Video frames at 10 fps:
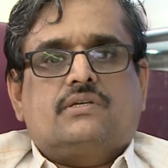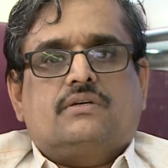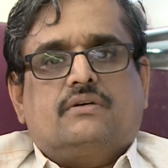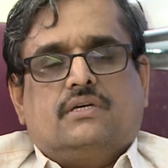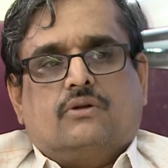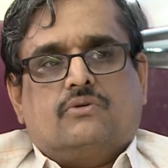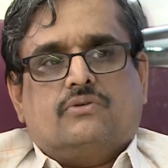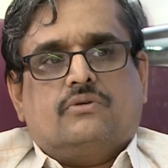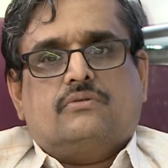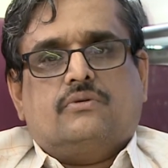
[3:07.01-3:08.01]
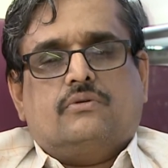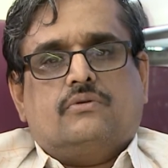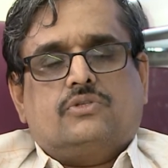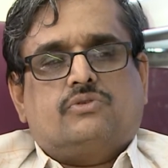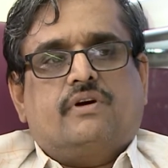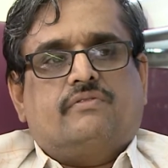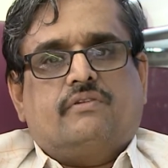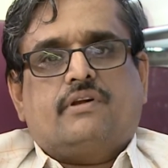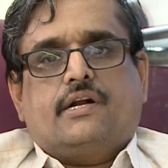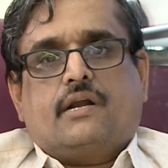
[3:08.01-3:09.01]
which we have
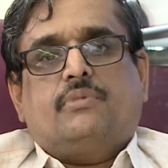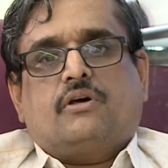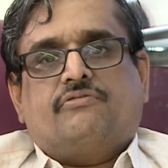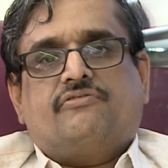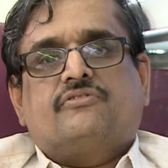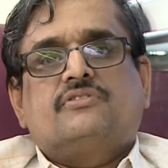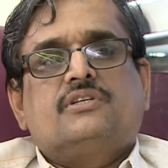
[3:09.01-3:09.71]
never dreamt of.